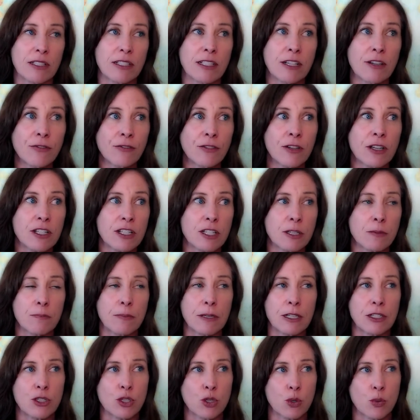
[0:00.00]
difference
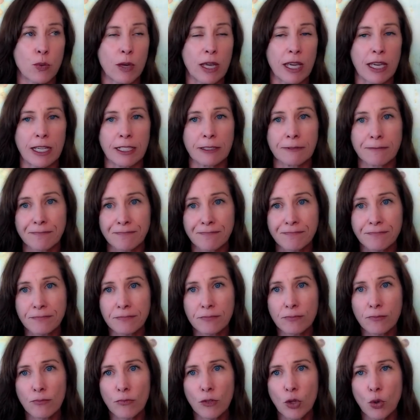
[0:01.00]
between
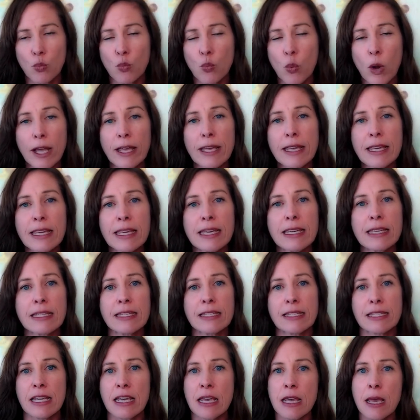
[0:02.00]
what
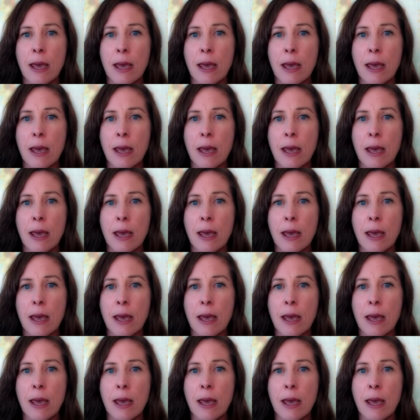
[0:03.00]
is